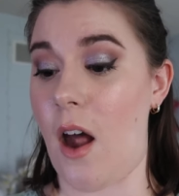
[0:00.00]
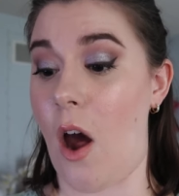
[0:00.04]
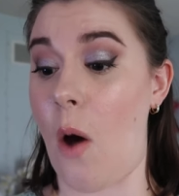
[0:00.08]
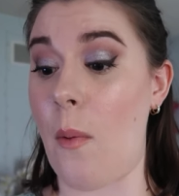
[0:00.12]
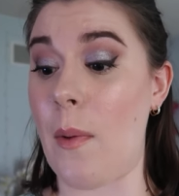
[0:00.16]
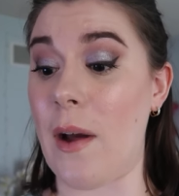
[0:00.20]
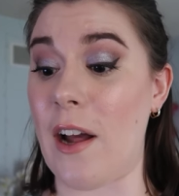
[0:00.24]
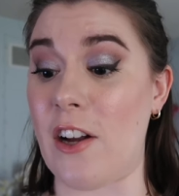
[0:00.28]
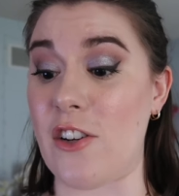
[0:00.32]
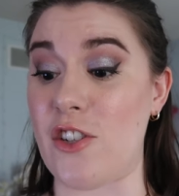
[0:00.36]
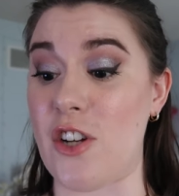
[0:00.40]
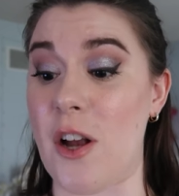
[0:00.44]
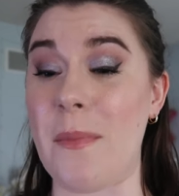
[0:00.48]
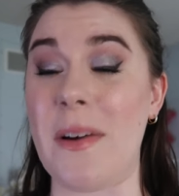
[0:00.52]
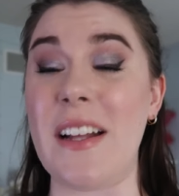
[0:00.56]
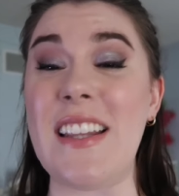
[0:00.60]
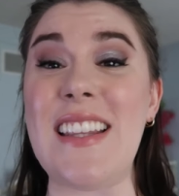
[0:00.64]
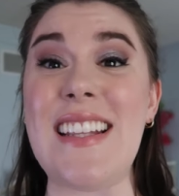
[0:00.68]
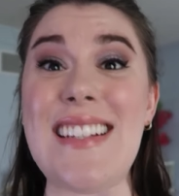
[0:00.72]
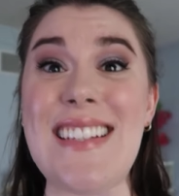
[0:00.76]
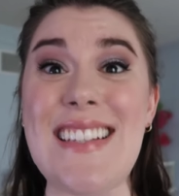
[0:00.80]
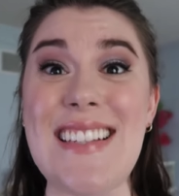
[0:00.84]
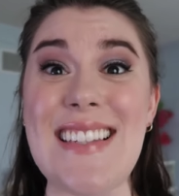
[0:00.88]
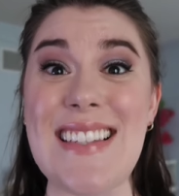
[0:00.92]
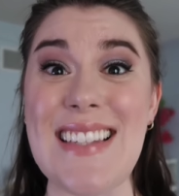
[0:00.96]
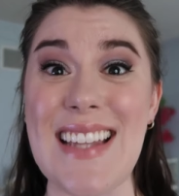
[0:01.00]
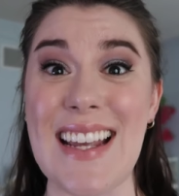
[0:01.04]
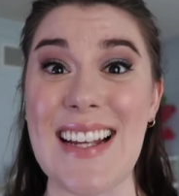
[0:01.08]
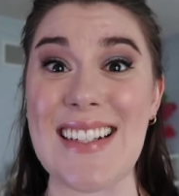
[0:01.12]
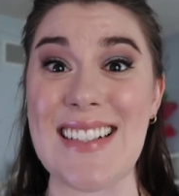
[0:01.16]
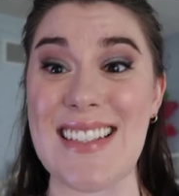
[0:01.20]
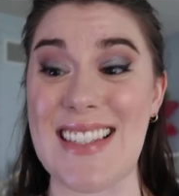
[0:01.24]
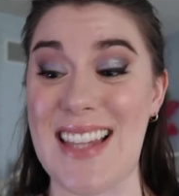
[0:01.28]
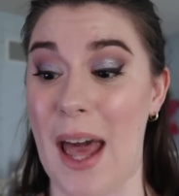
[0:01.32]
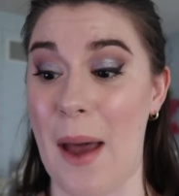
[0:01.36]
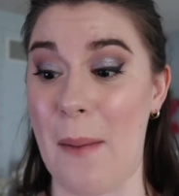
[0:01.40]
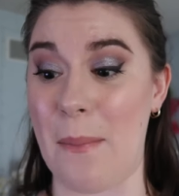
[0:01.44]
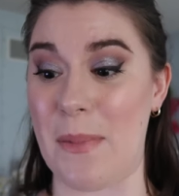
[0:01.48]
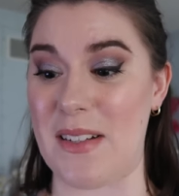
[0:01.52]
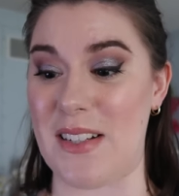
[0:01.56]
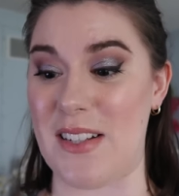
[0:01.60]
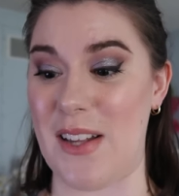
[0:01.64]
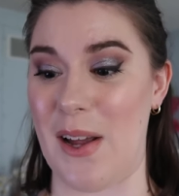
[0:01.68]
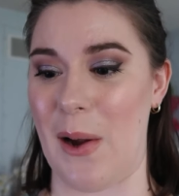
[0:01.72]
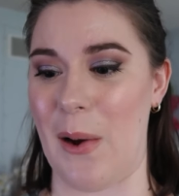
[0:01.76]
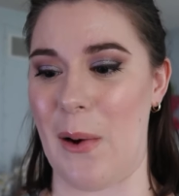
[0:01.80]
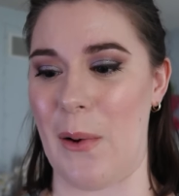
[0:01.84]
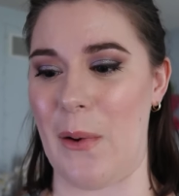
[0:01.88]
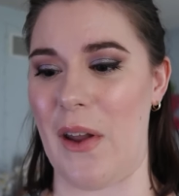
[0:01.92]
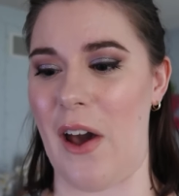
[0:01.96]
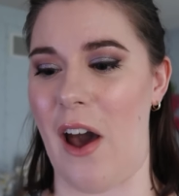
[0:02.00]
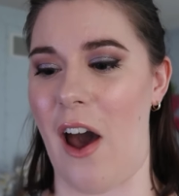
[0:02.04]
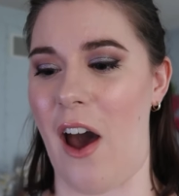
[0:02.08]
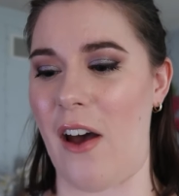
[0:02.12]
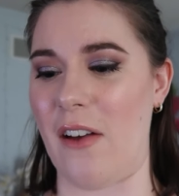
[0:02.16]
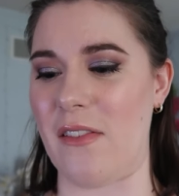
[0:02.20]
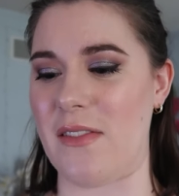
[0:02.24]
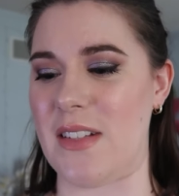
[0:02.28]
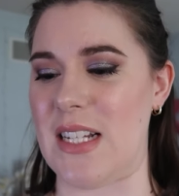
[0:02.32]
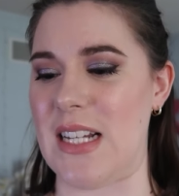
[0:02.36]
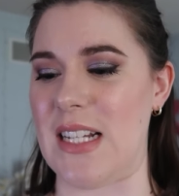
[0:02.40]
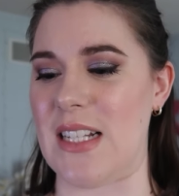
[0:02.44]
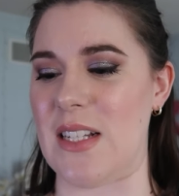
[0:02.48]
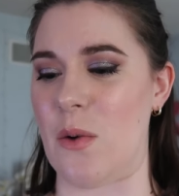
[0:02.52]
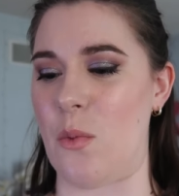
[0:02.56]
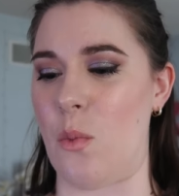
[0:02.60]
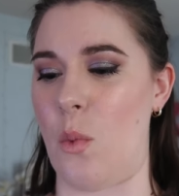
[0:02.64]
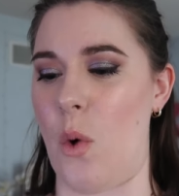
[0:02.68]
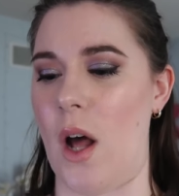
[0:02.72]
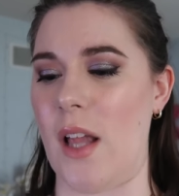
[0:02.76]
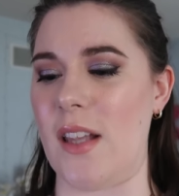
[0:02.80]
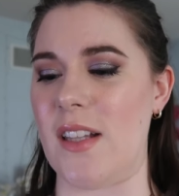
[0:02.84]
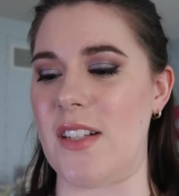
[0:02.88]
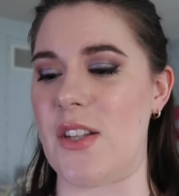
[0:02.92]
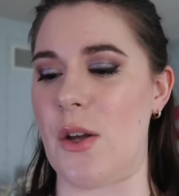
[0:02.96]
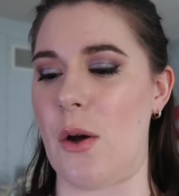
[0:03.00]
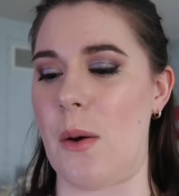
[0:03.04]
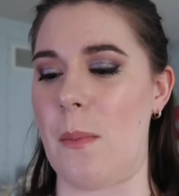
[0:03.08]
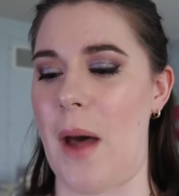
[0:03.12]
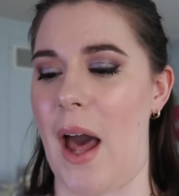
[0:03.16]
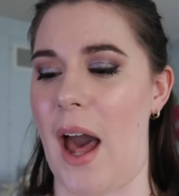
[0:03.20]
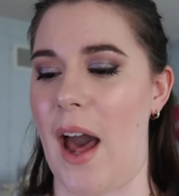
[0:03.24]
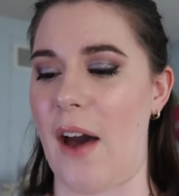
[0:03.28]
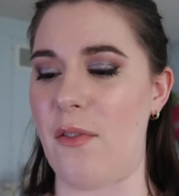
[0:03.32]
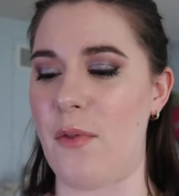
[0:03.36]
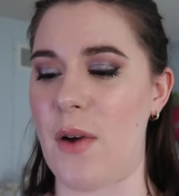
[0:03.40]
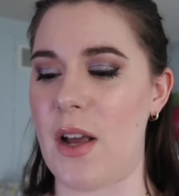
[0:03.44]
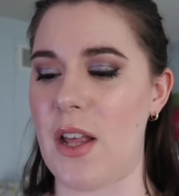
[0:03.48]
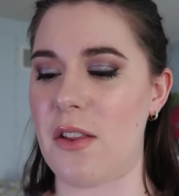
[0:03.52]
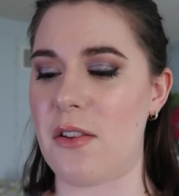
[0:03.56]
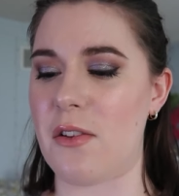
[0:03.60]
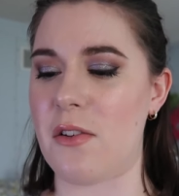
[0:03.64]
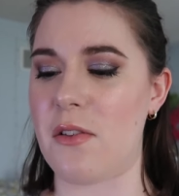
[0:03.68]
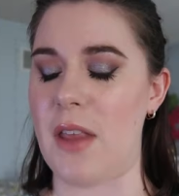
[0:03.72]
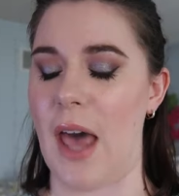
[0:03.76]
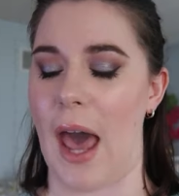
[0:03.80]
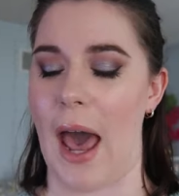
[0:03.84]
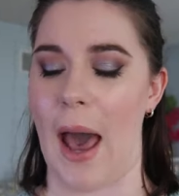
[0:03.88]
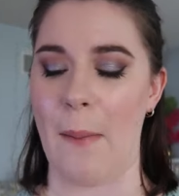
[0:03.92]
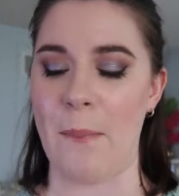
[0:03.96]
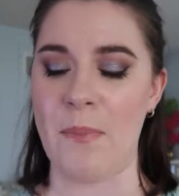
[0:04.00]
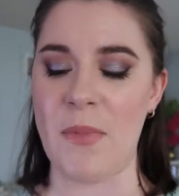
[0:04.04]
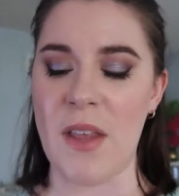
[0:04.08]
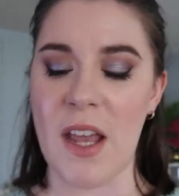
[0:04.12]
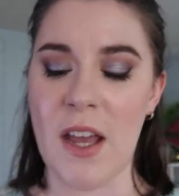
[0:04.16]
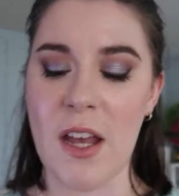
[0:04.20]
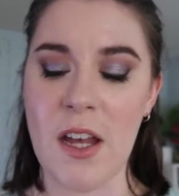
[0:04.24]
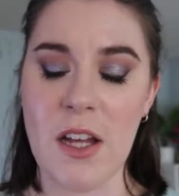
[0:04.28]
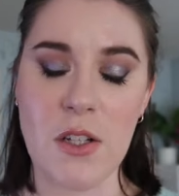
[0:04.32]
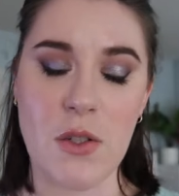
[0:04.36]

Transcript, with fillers: oh my gosh, I'm on the 6th episode of season 1, so I'm halfway through that.